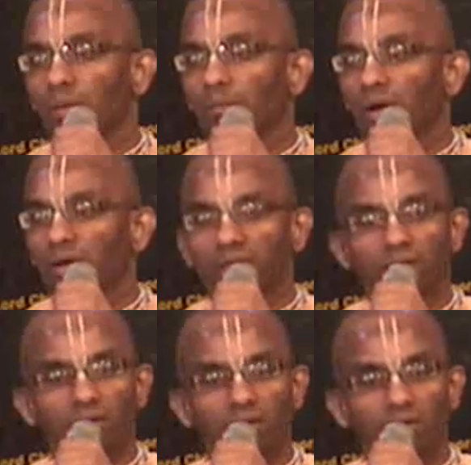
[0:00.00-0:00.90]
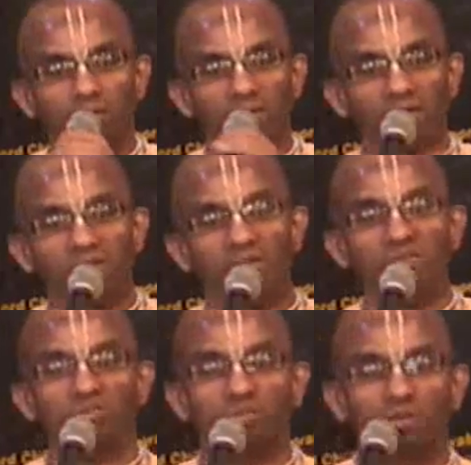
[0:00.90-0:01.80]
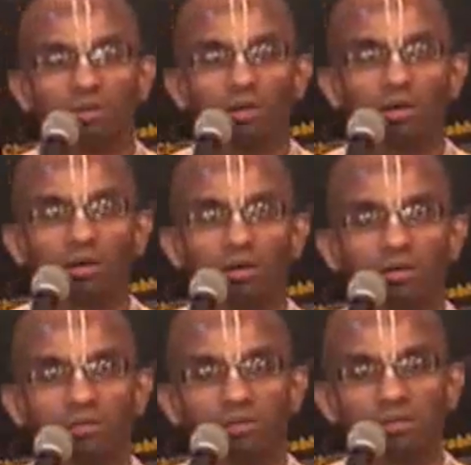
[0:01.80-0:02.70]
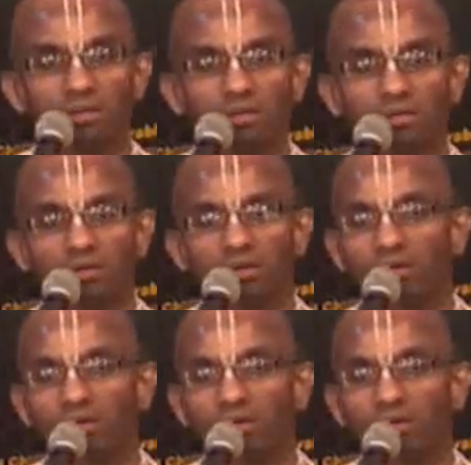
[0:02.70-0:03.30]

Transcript: but there is the